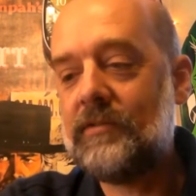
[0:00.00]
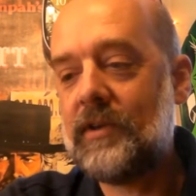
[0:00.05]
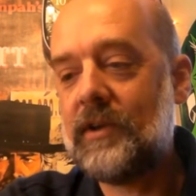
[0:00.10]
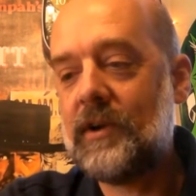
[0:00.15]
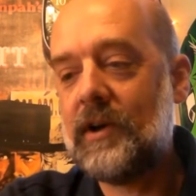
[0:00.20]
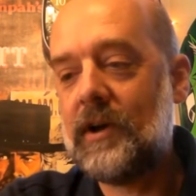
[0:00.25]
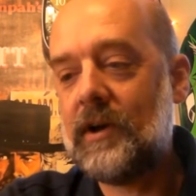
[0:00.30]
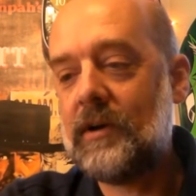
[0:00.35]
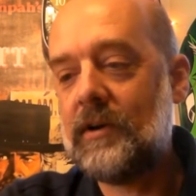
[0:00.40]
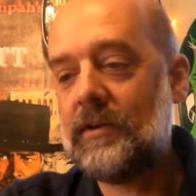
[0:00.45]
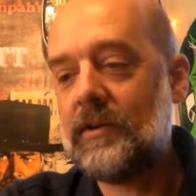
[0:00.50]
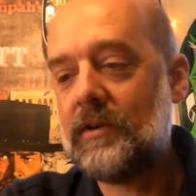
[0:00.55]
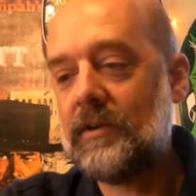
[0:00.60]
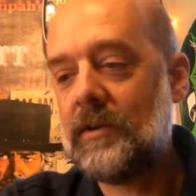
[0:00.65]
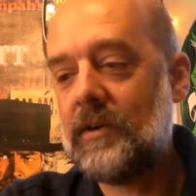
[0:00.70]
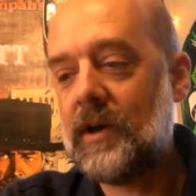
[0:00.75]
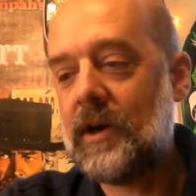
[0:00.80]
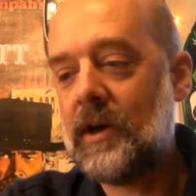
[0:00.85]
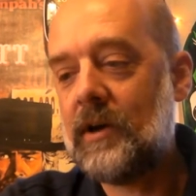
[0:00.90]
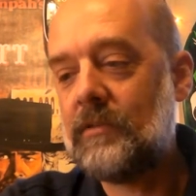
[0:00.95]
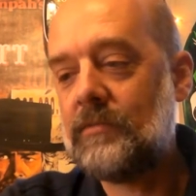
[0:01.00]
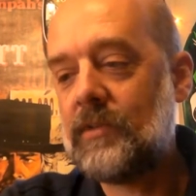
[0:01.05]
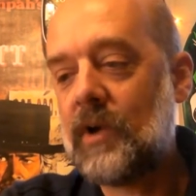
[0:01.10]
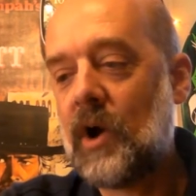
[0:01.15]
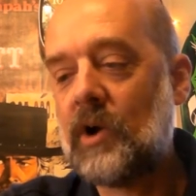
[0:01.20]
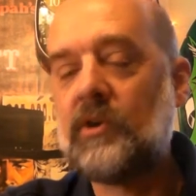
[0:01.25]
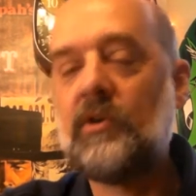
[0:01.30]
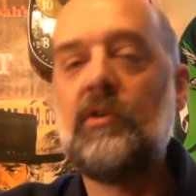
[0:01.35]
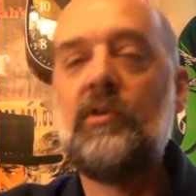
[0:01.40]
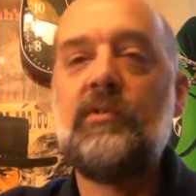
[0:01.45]
and
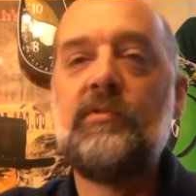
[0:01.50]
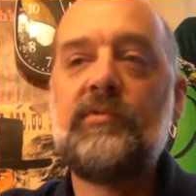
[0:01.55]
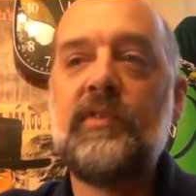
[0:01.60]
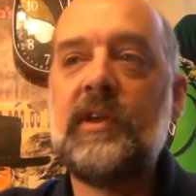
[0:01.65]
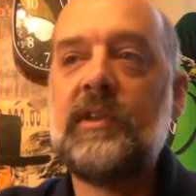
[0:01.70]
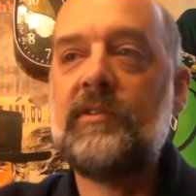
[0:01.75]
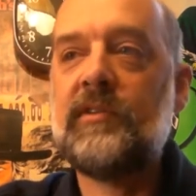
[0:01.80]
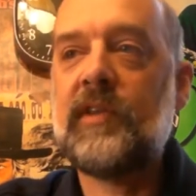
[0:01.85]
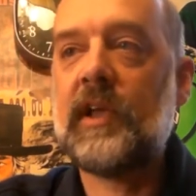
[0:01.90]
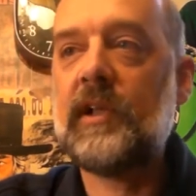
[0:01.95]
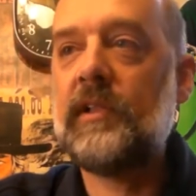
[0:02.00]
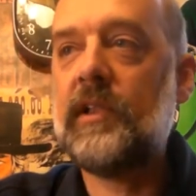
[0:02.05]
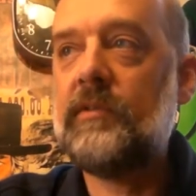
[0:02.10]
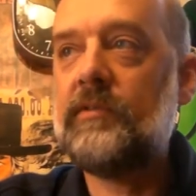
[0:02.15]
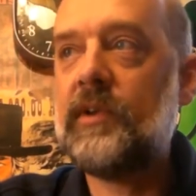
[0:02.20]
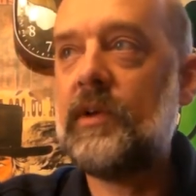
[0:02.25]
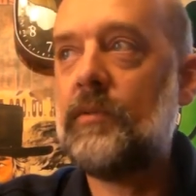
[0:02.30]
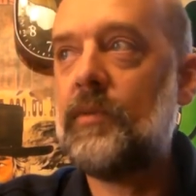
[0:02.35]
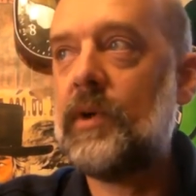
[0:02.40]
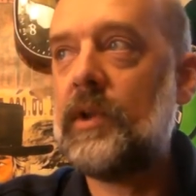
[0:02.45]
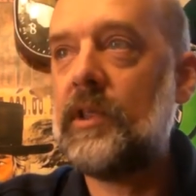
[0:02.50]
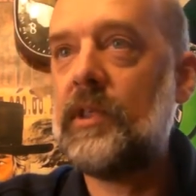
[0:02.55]
our girlfriends lived in one of